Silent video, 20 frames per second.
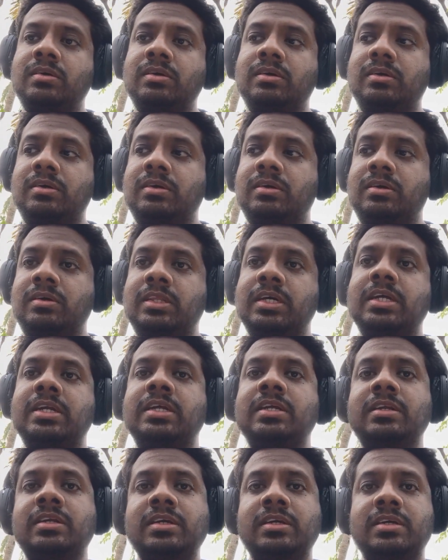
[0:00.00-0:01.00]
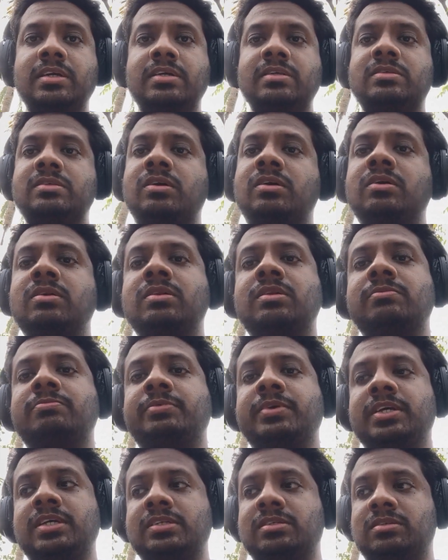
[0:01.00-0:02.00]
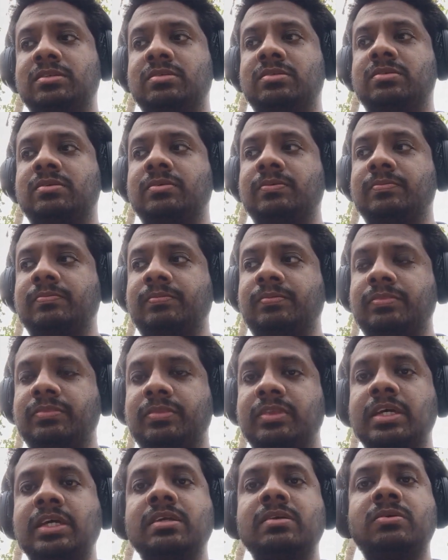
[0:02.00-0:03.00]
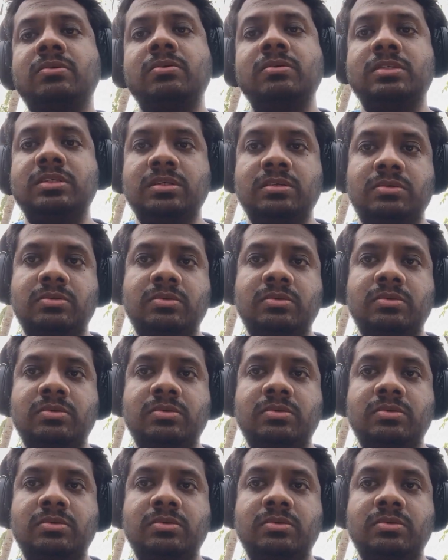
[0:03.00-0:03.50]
that indicates all the pages that goes into